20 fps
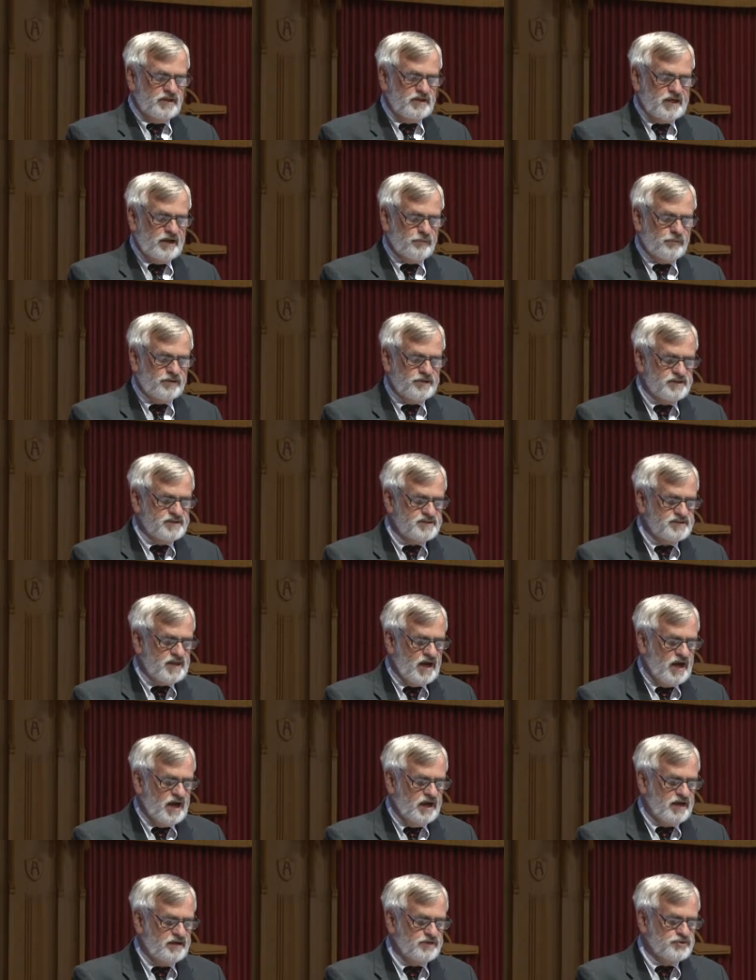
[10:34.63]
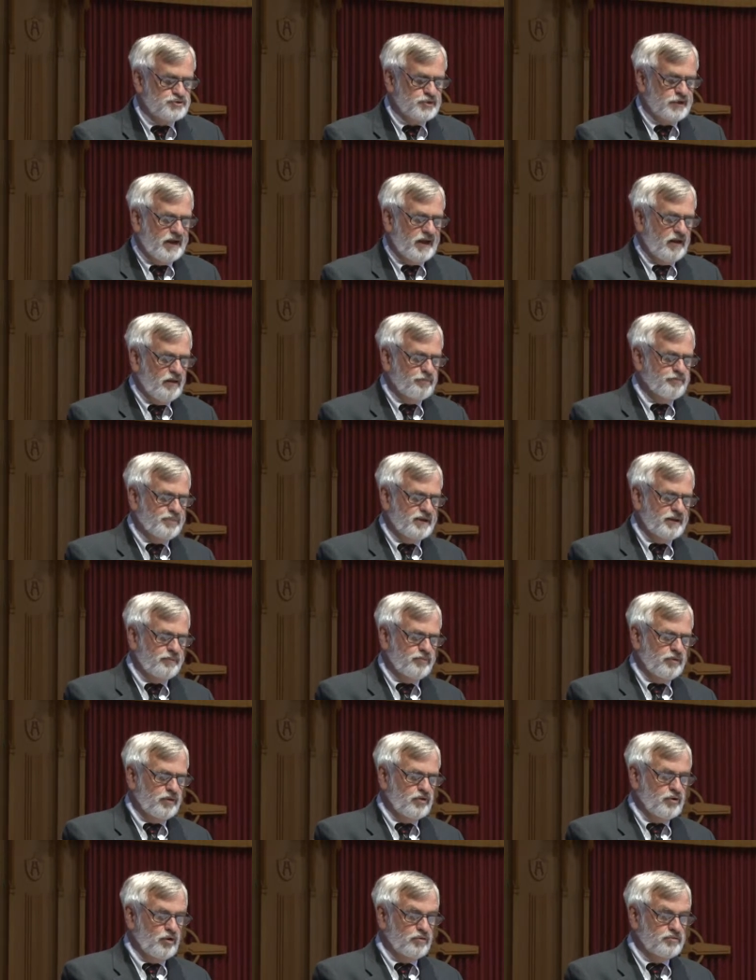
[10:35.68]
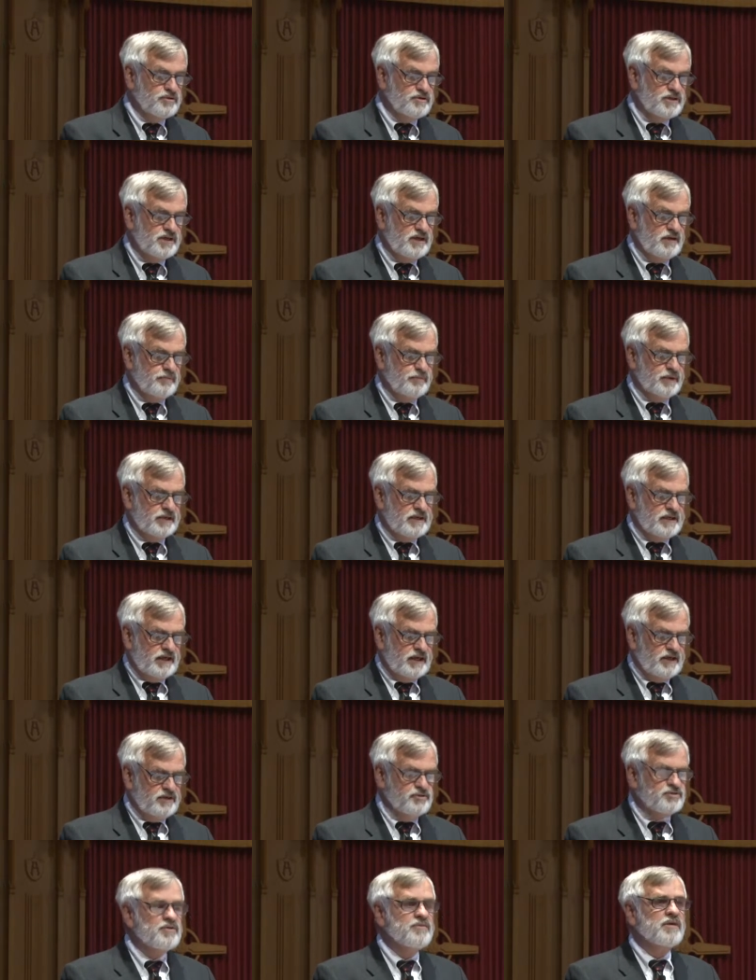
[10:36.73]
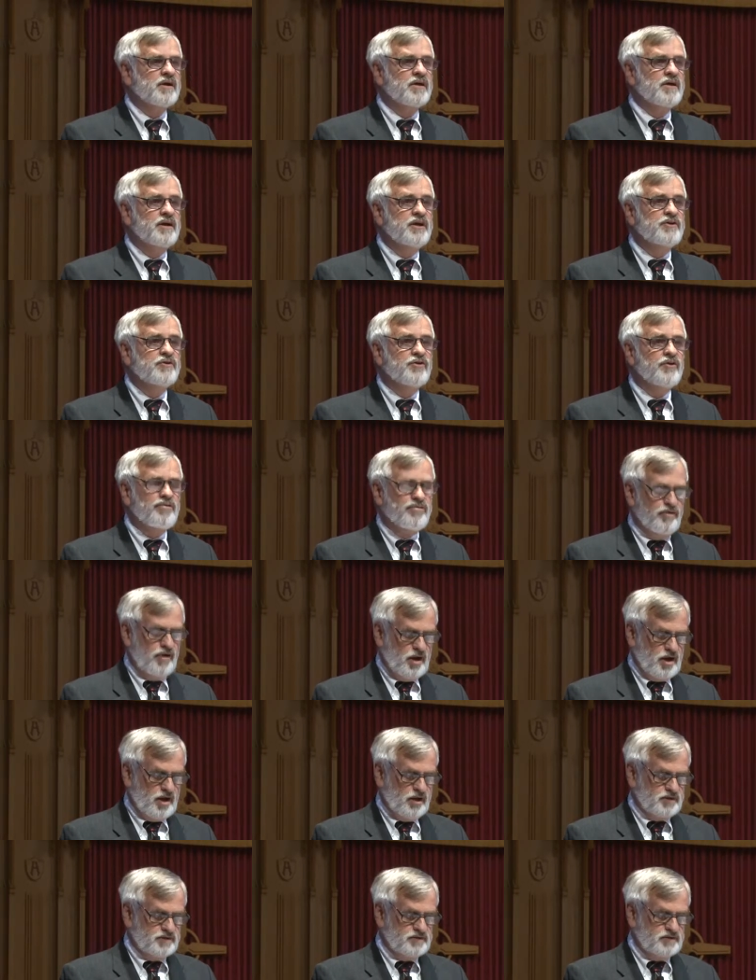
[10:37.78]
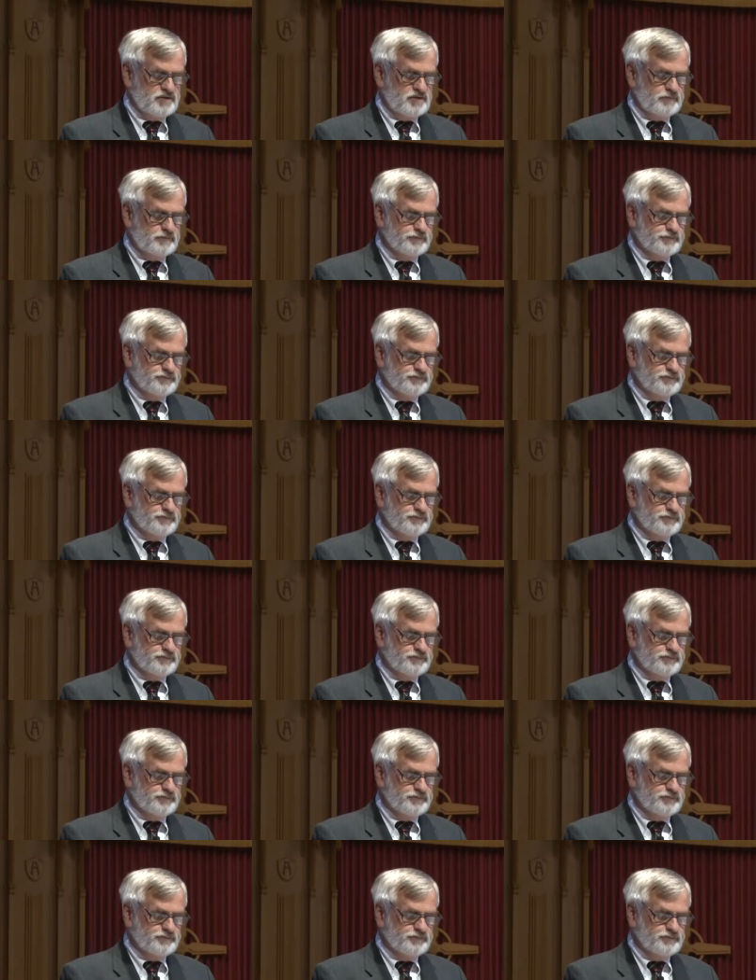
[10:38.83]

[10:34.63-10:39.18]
They were designed to help people go deep into their inner thoughts